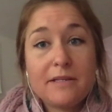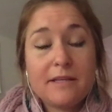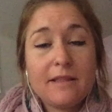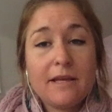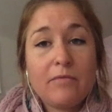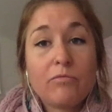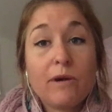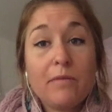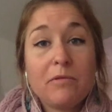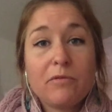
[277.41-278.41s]
And then
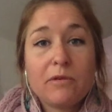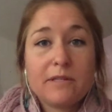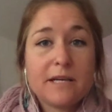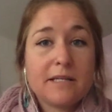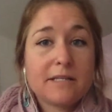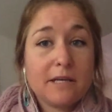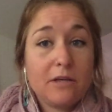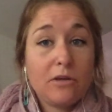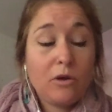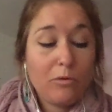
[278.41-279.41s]
right before the test, I'd
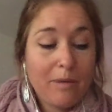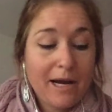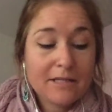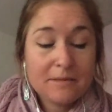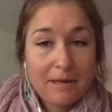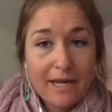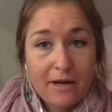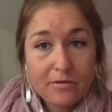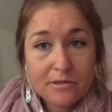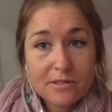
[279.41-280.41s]
go back to my
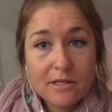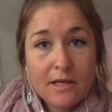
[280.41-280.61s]
house,